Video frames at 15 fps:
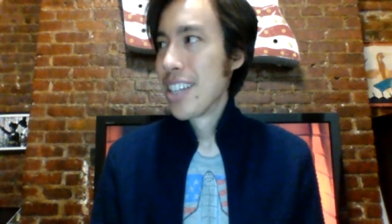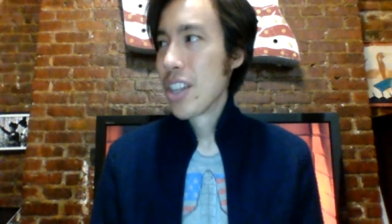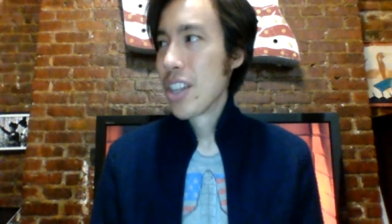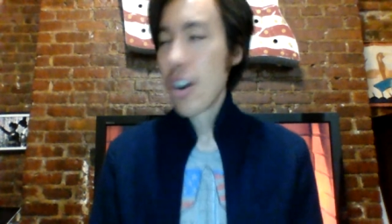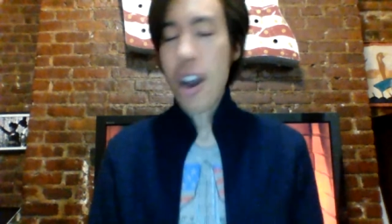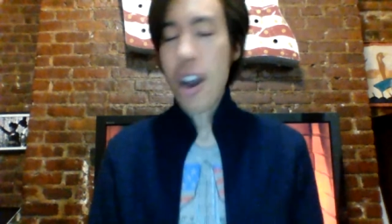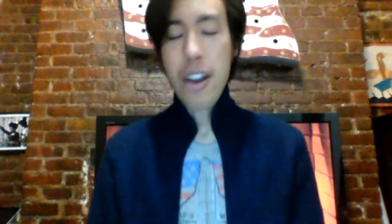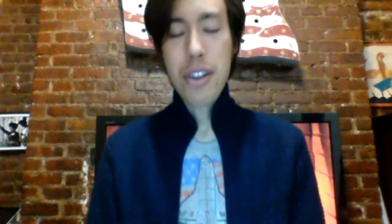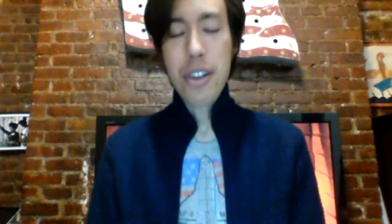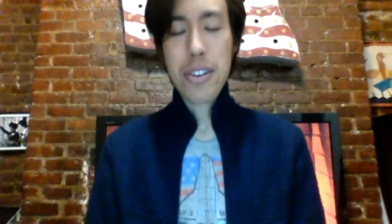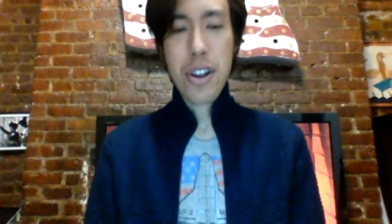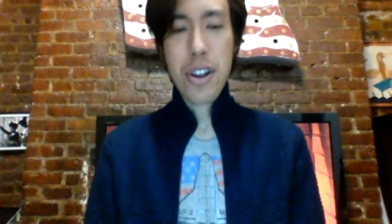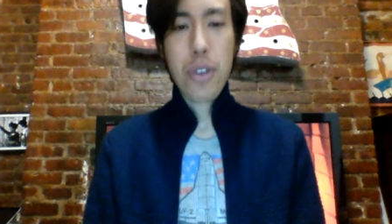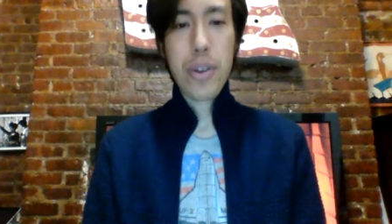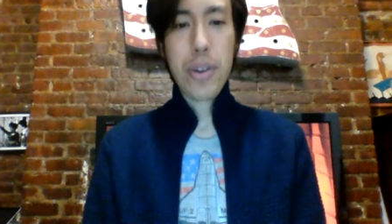There are
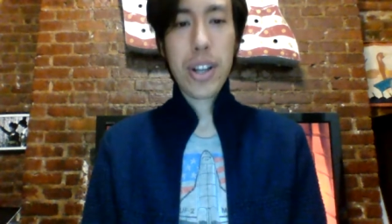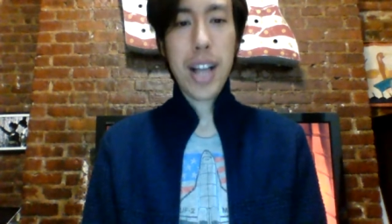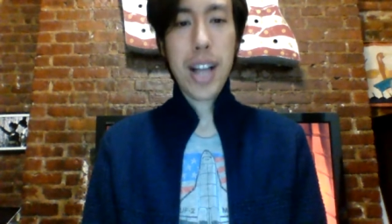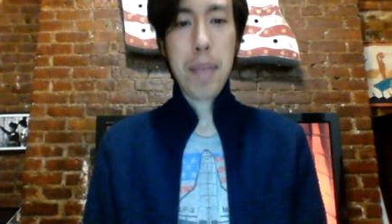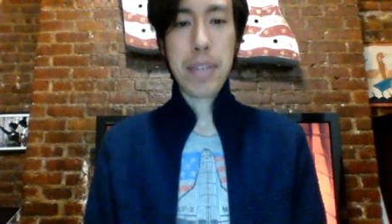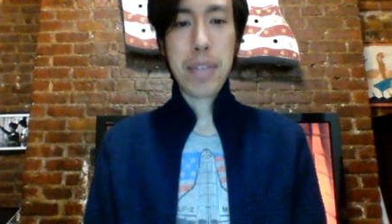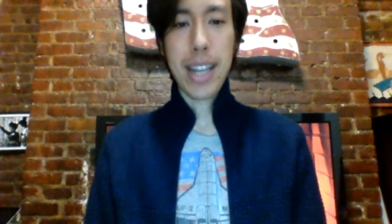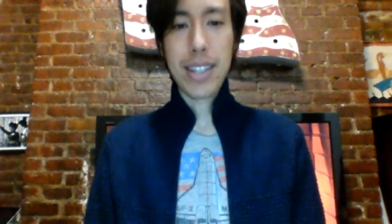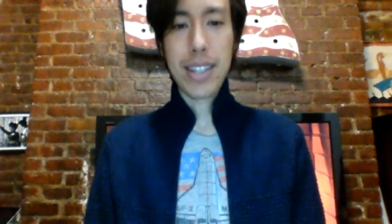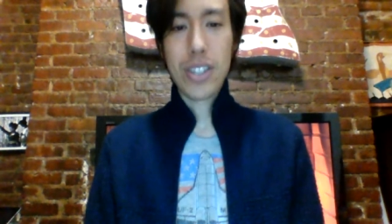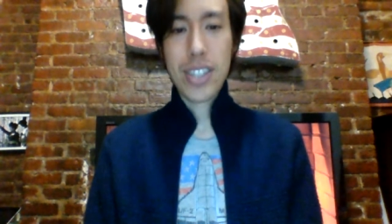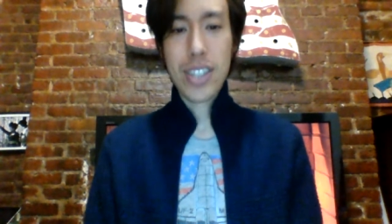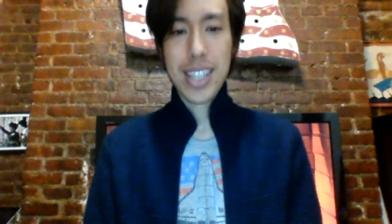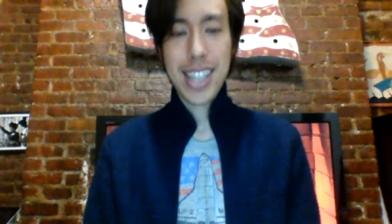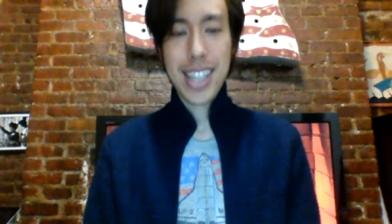no real
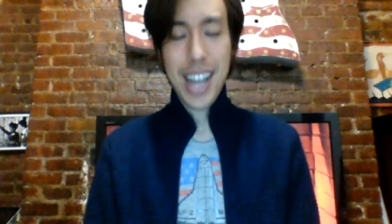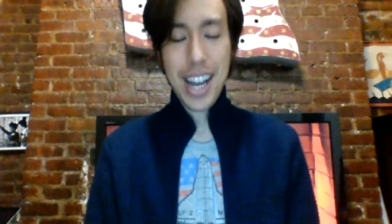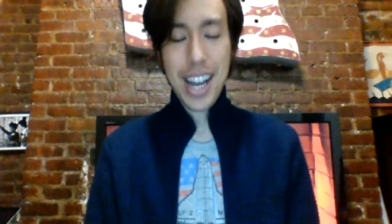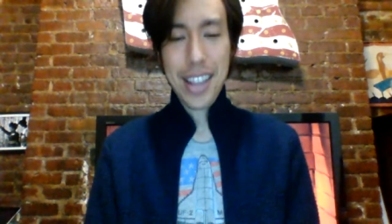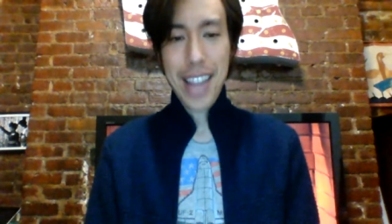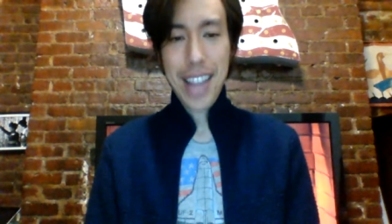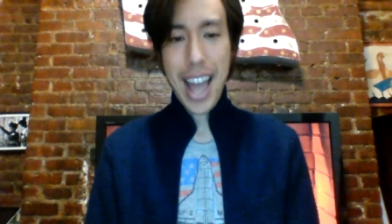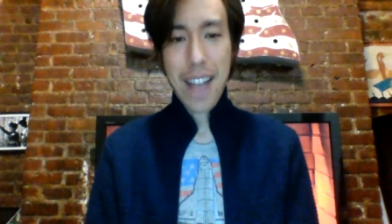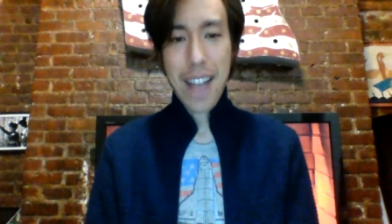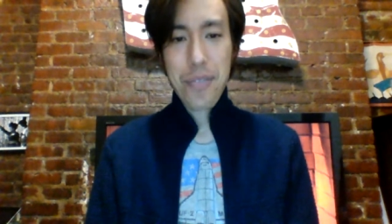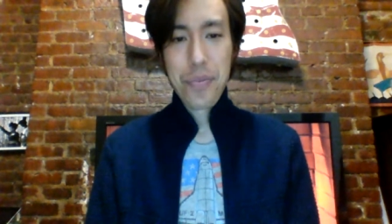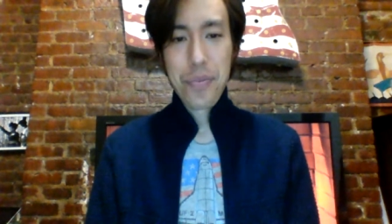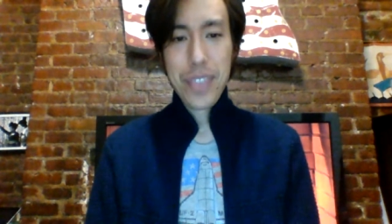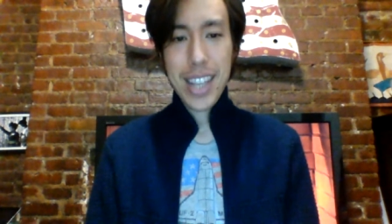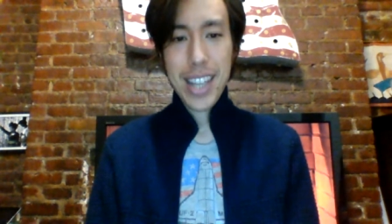updates on that,
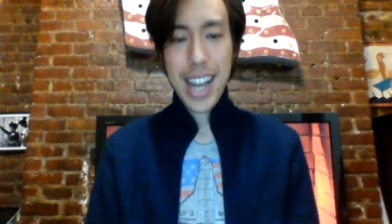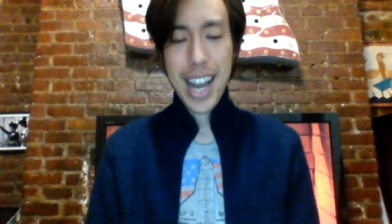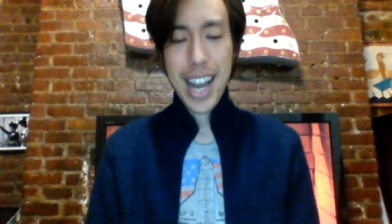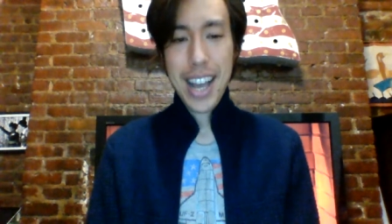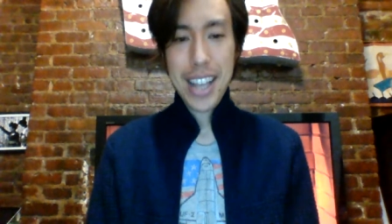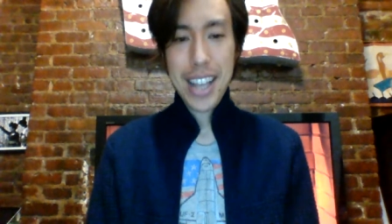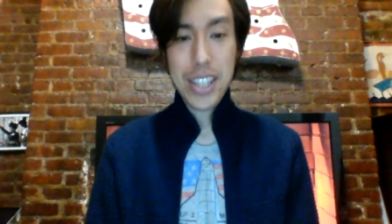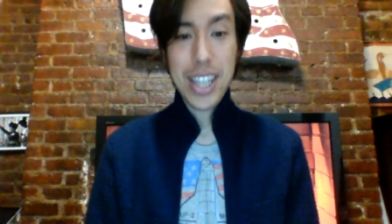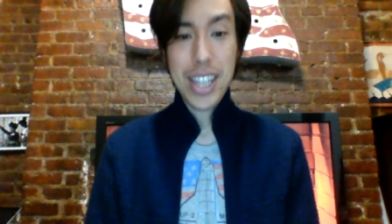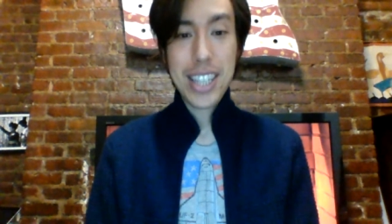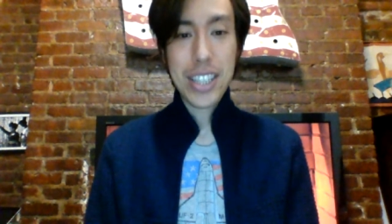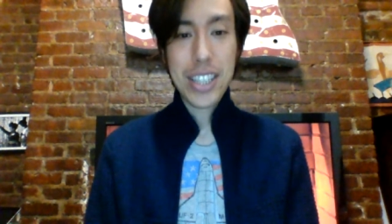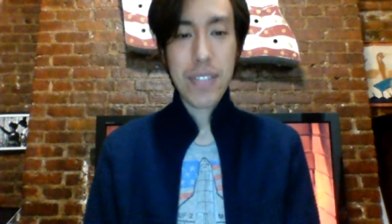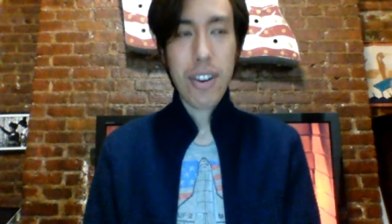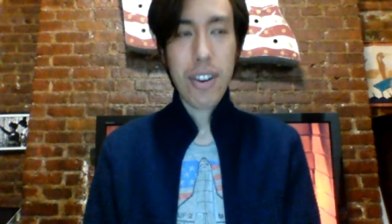at
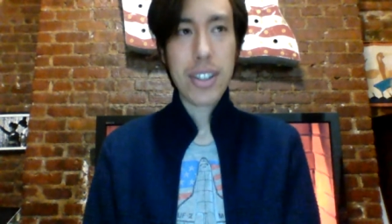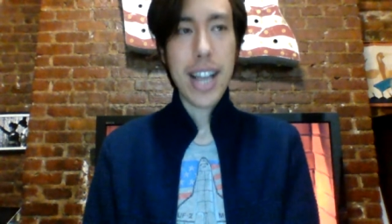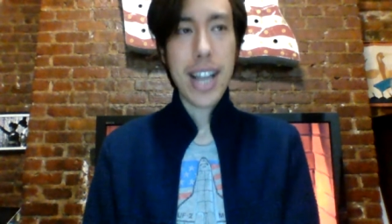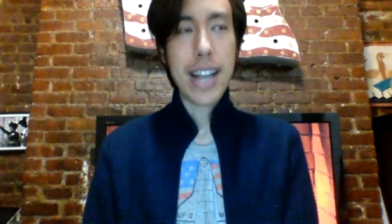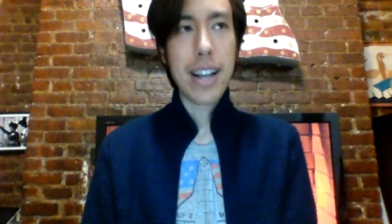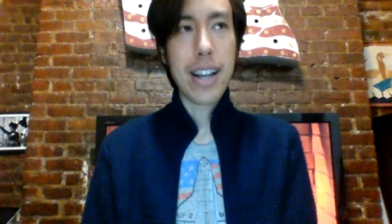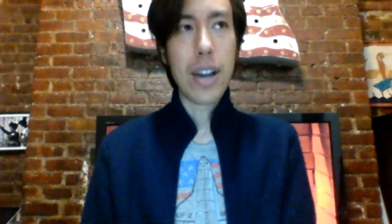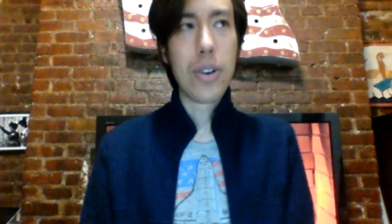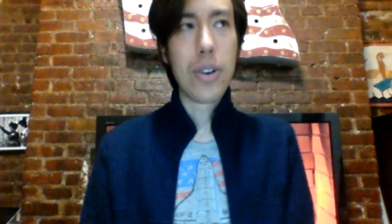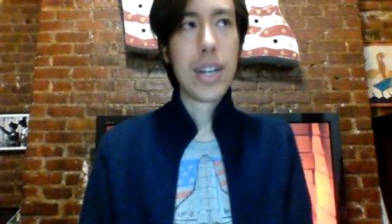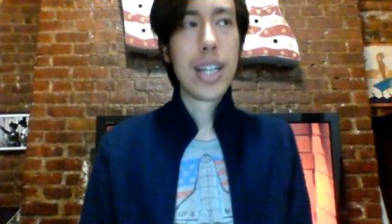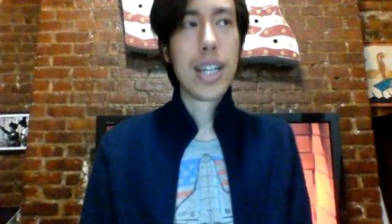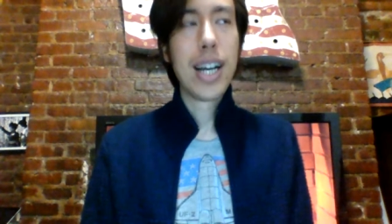least as far as I know.